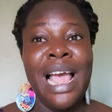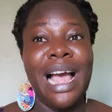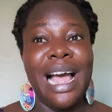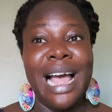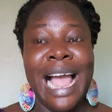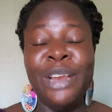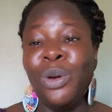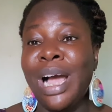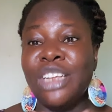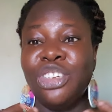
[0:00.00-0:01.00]
I know
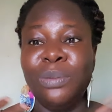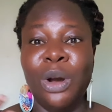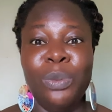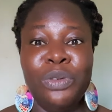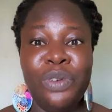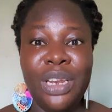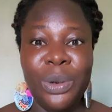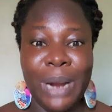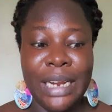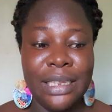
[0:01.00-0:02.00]
how Chidinma will be
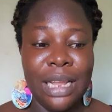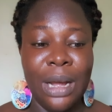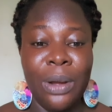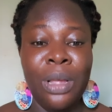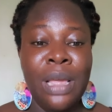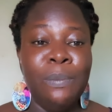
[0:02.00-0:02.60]
feeling right now,